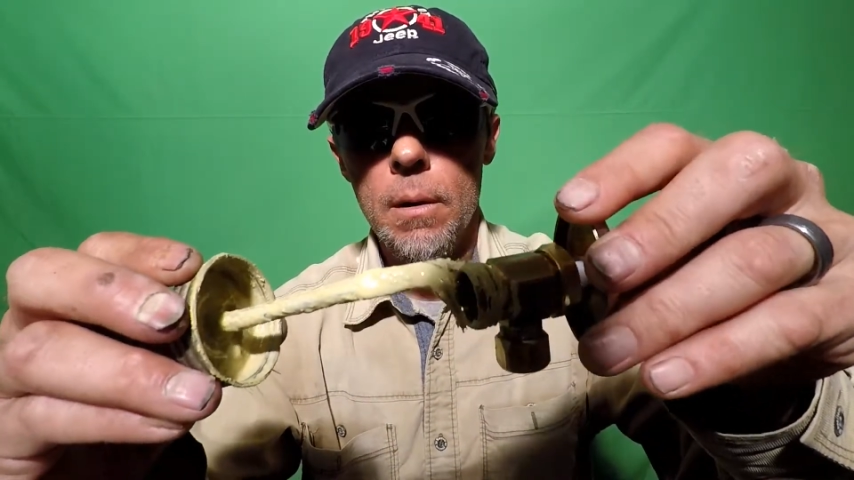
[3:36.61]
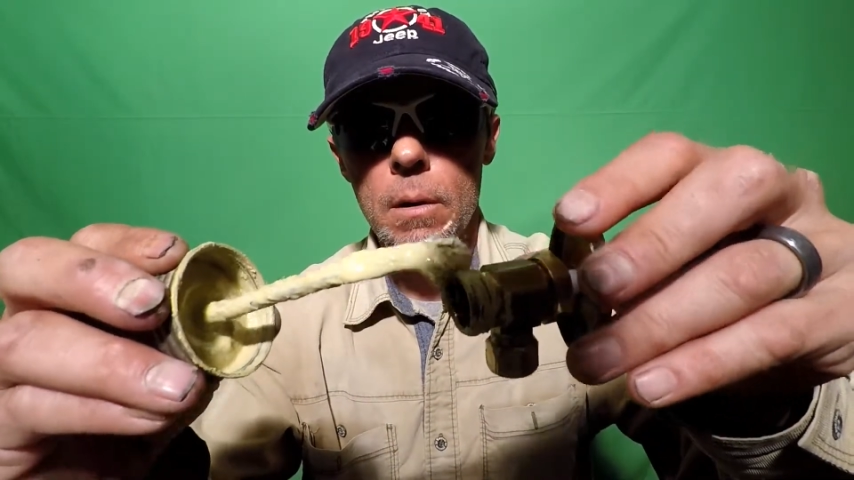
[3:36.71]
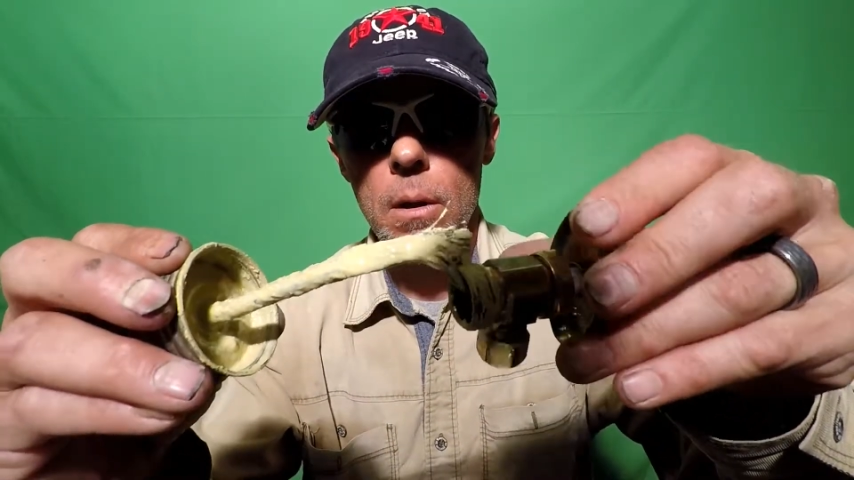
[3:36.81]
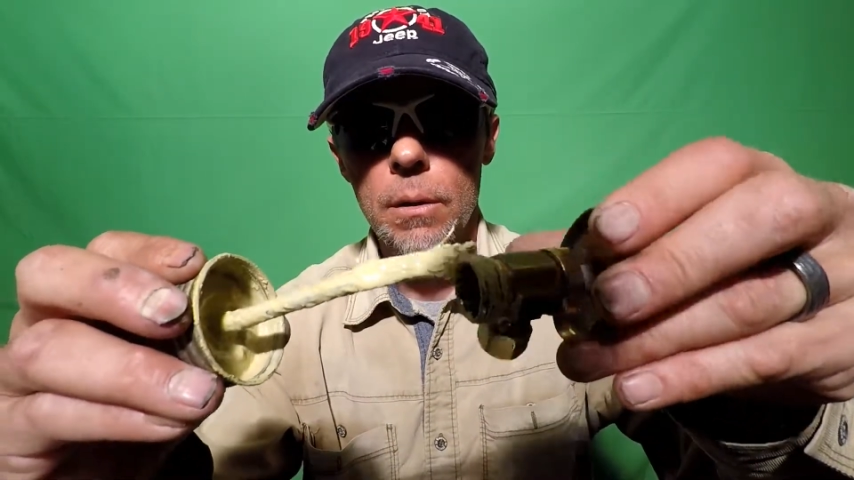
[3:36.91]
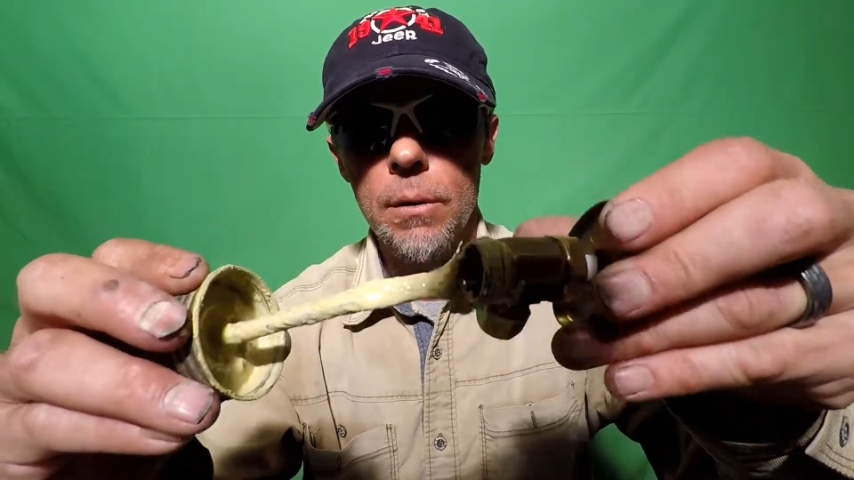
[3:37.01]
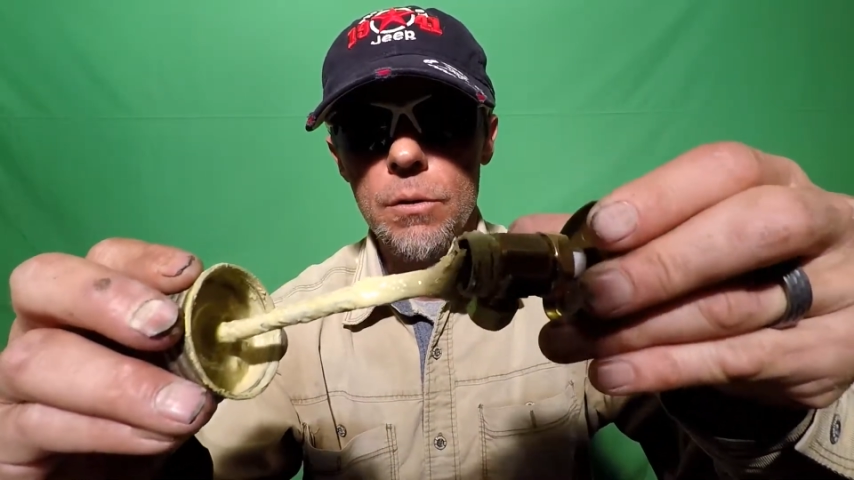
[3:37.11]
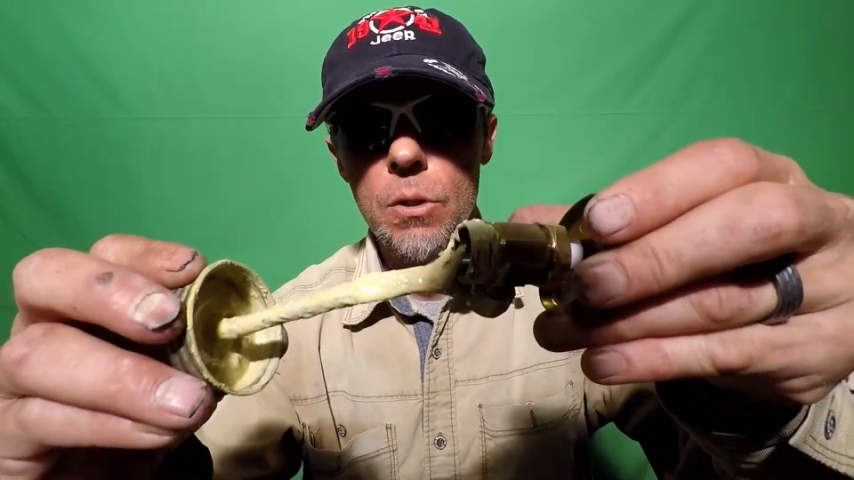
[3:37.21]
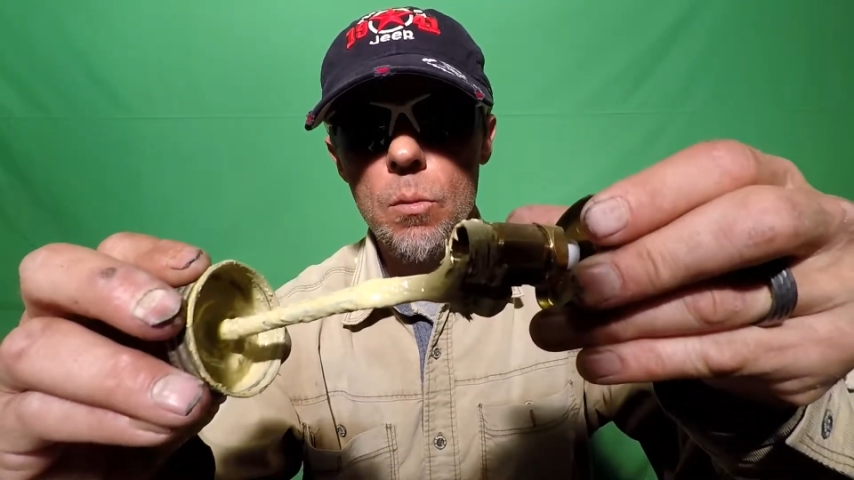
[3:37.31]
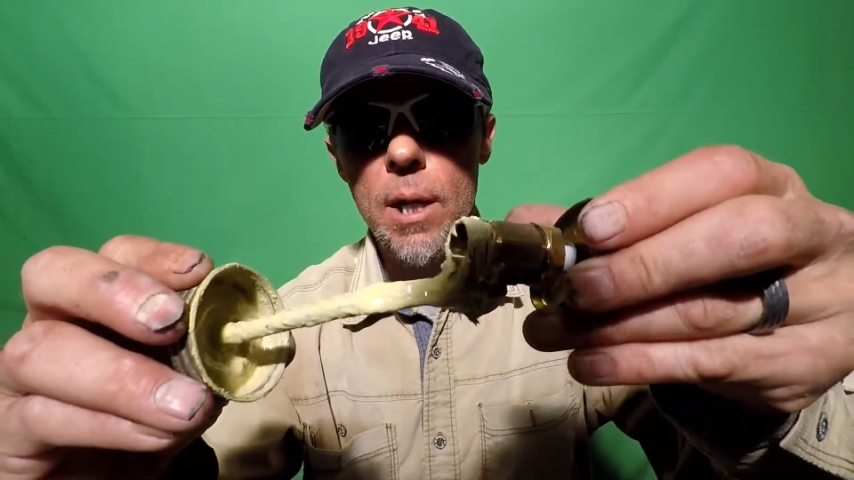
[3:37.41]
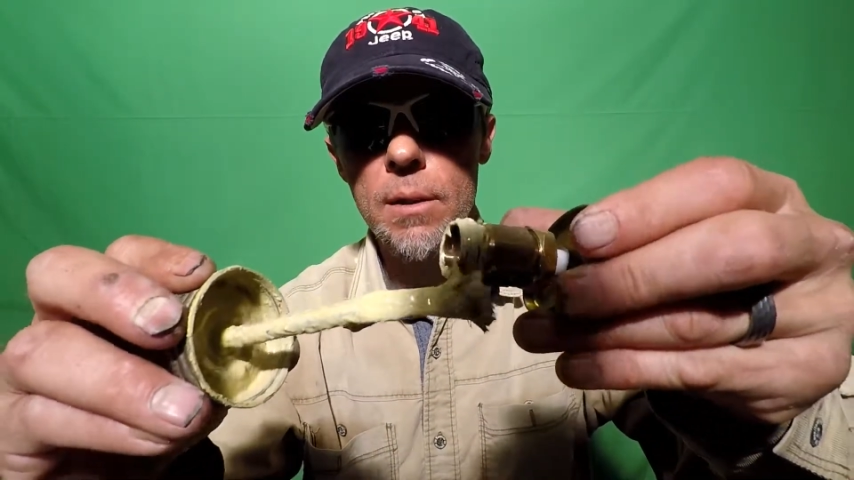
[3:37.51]
along those
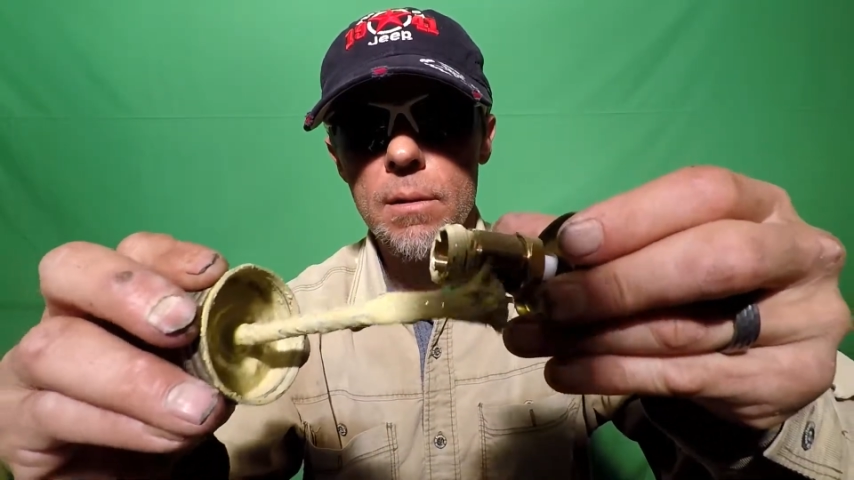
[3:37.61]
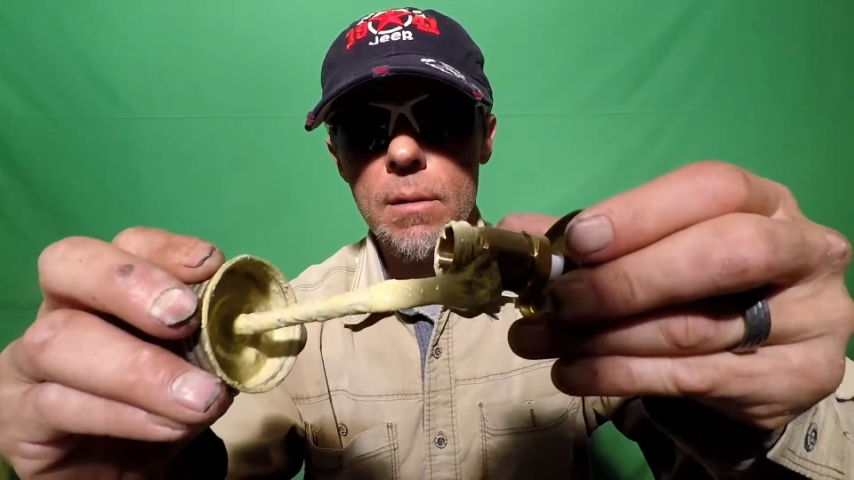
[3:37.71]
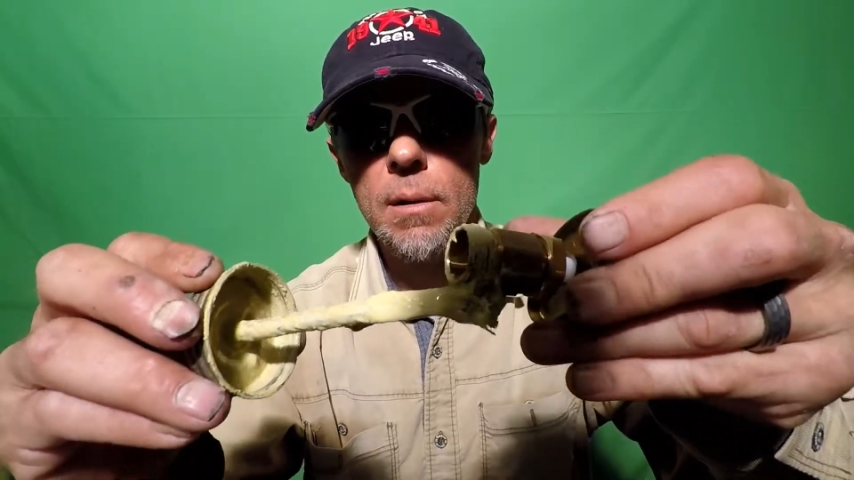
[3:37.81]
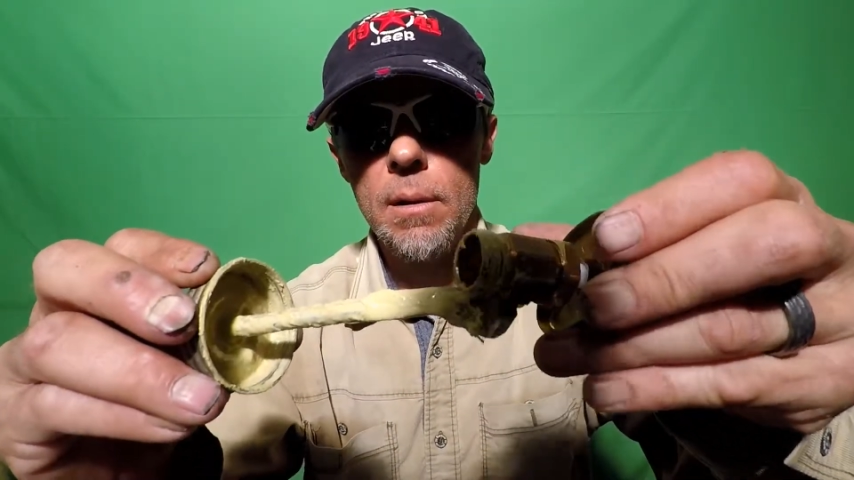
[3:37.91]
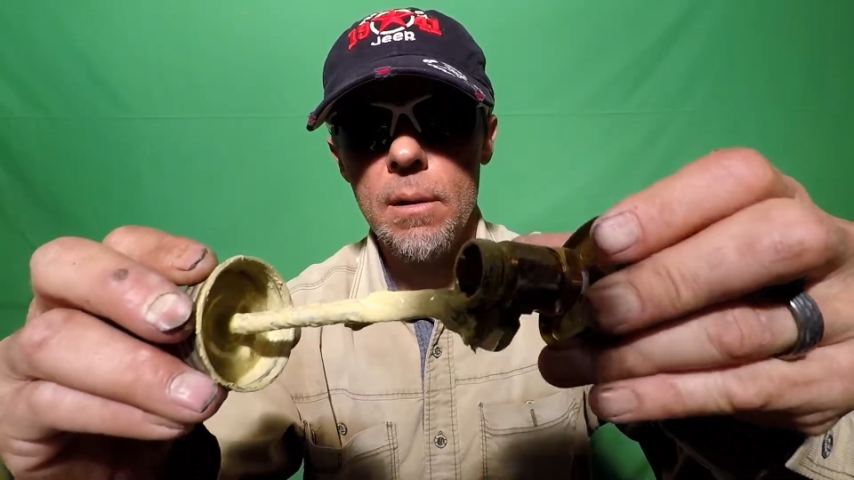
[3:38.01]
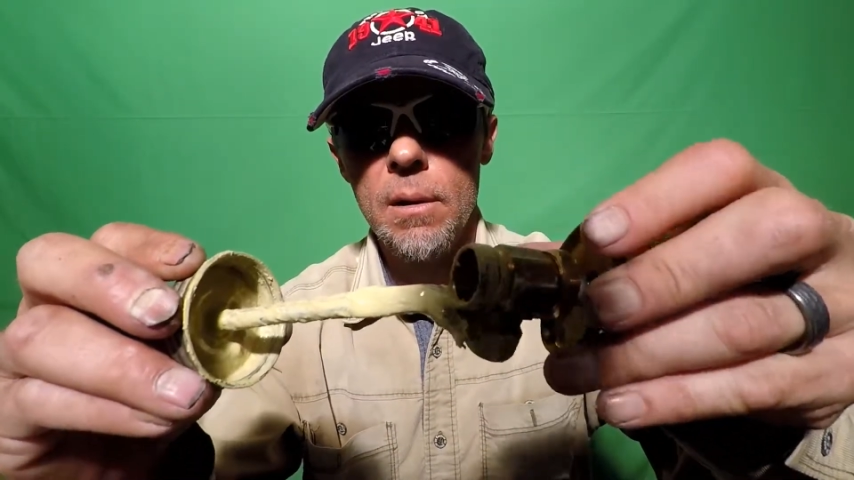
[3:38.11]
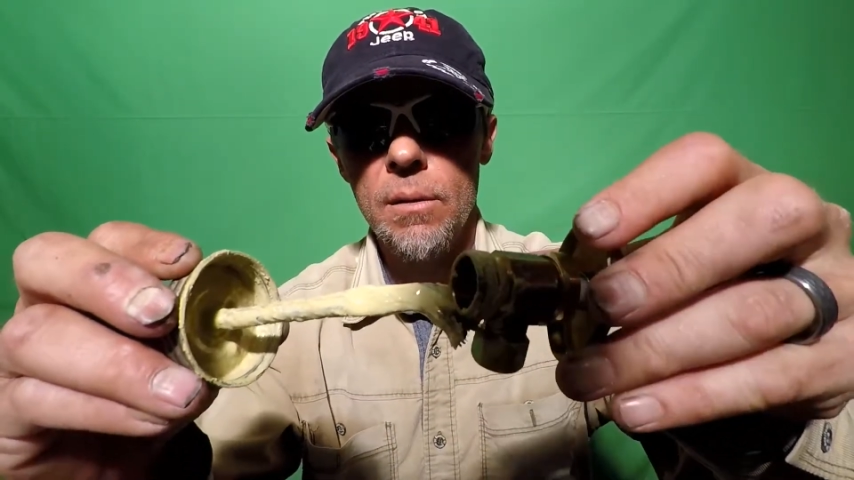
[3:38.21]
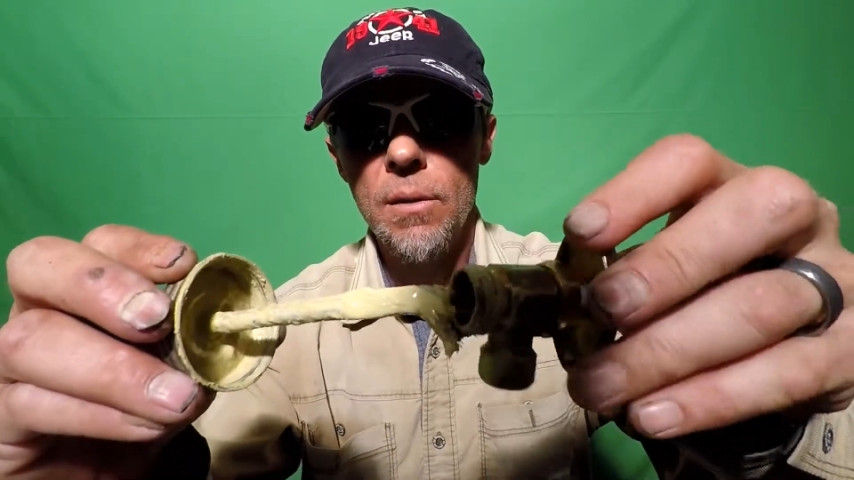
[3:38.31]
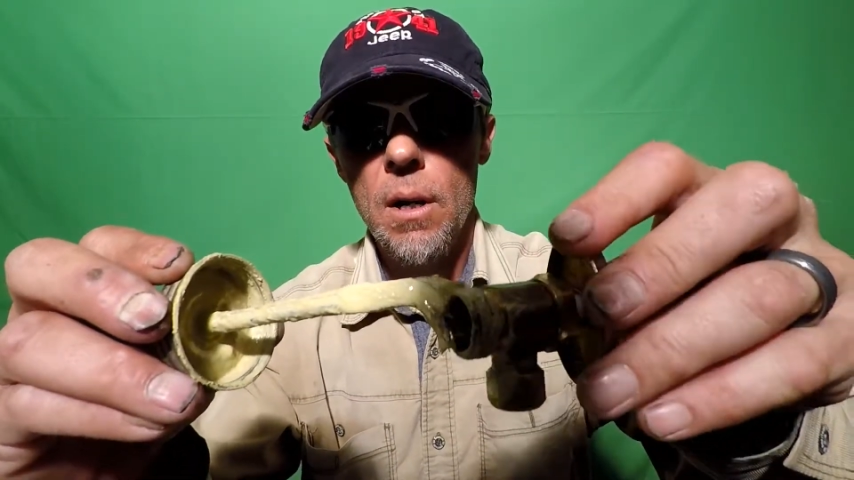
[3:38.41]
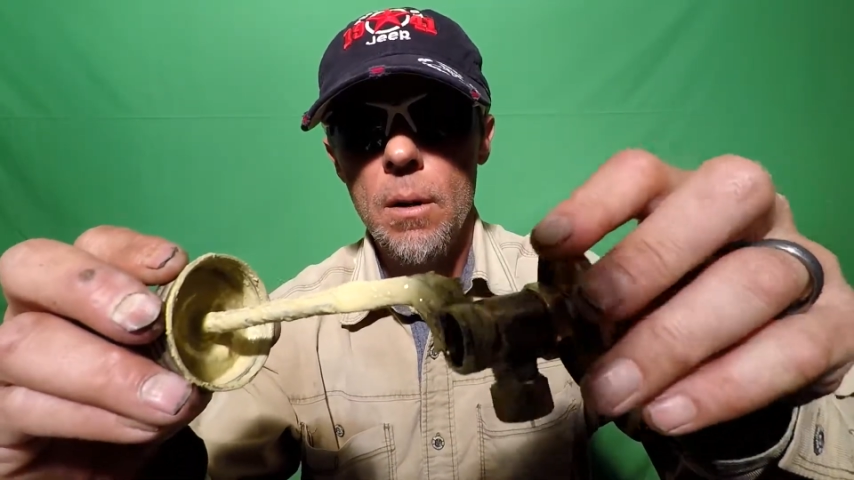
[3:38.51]
threads. It's very